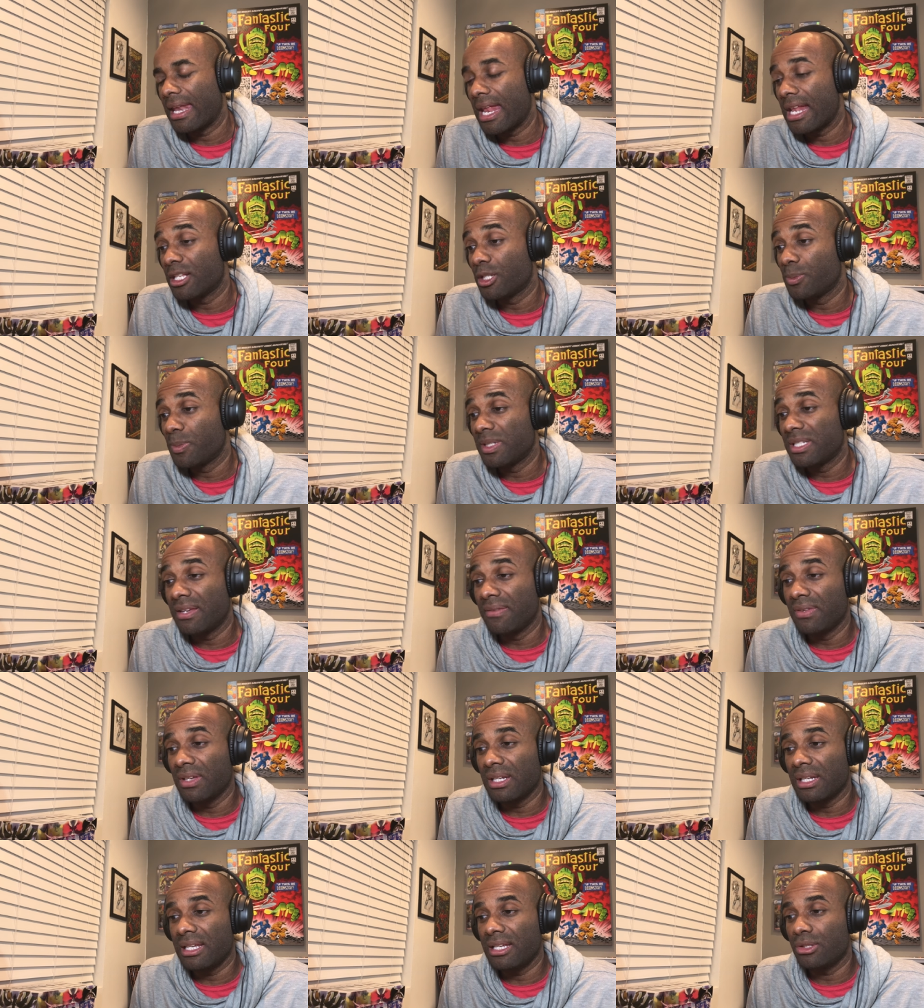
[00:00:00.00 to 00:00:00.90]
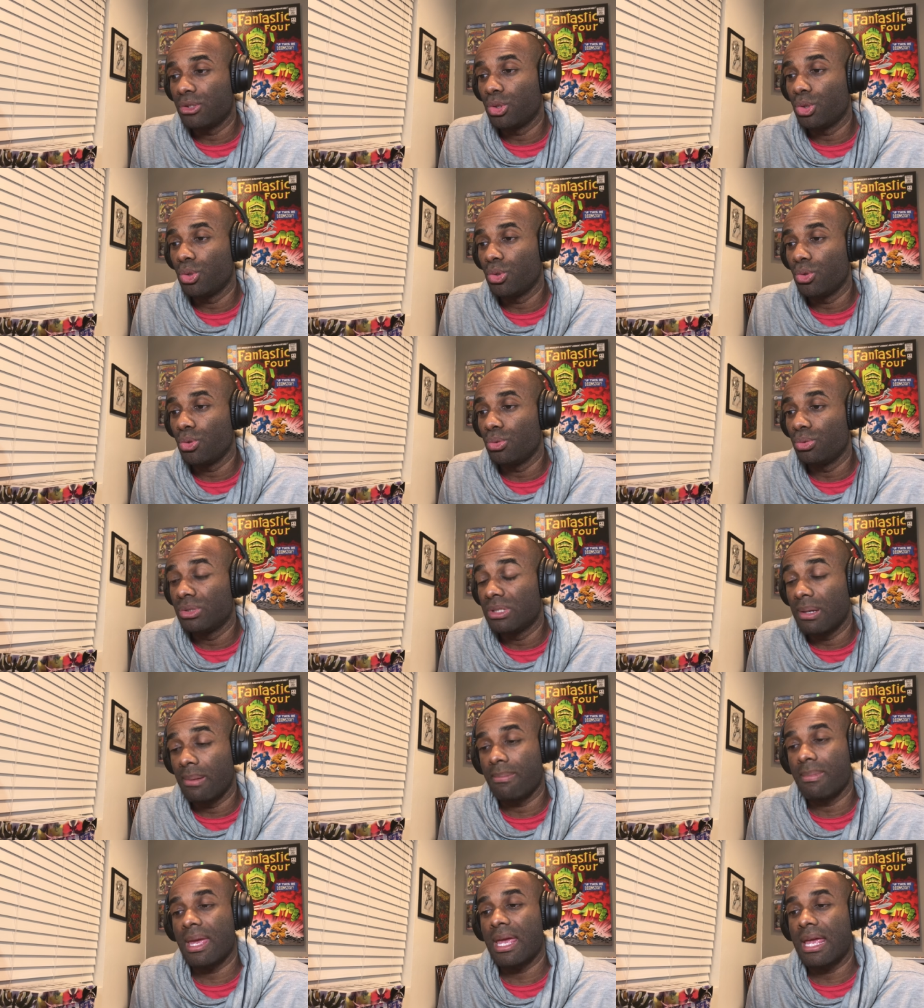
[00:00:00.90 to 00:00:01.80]
and specifically to
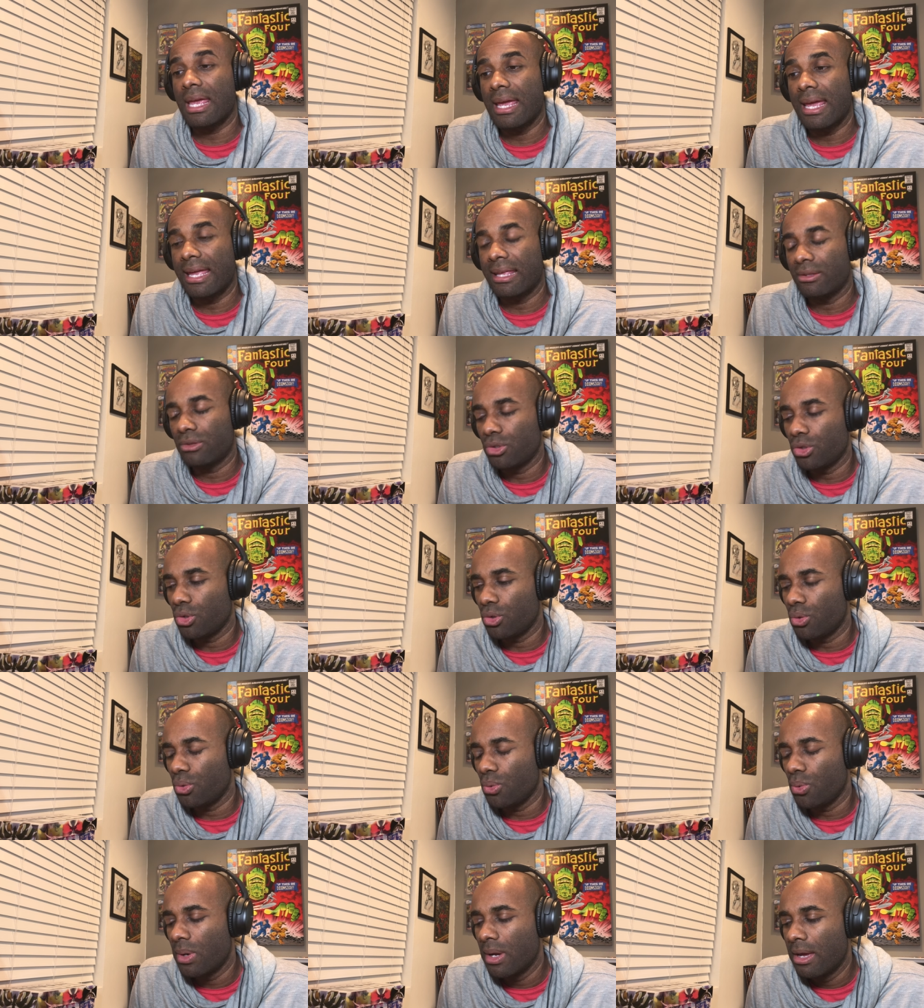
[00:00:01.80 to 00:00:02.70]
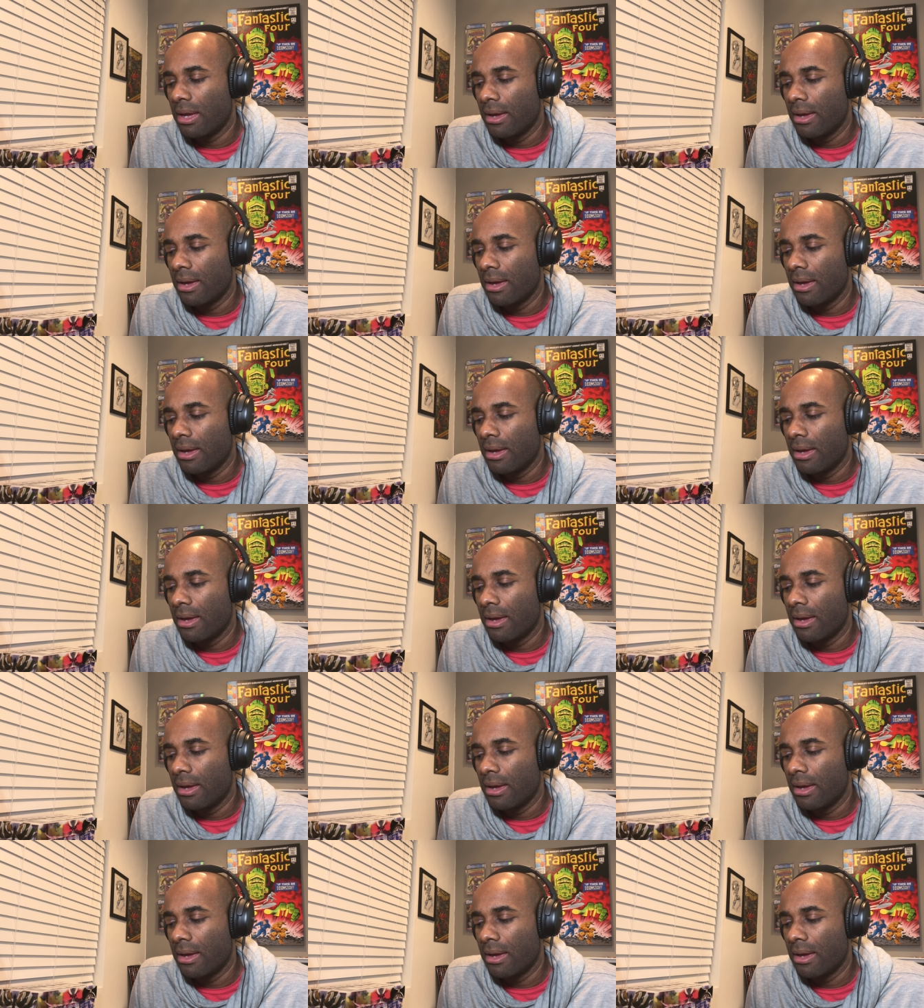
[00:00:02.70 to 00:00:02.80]
to me and to